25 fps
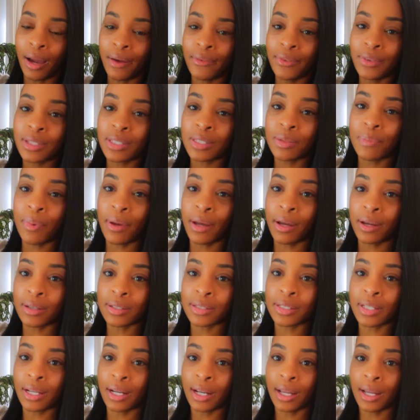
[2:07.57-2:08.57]
these
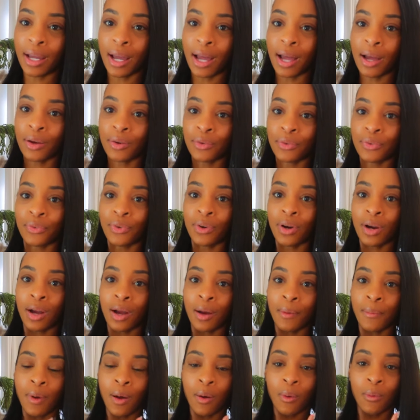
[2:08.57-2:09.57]
bells that I got
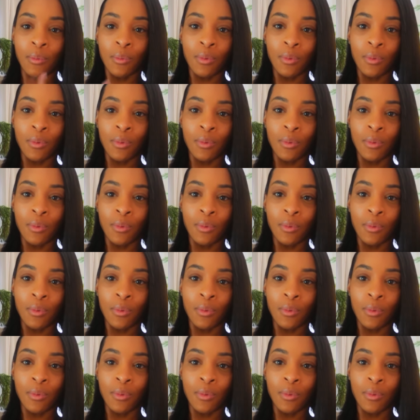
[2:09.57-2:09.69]
from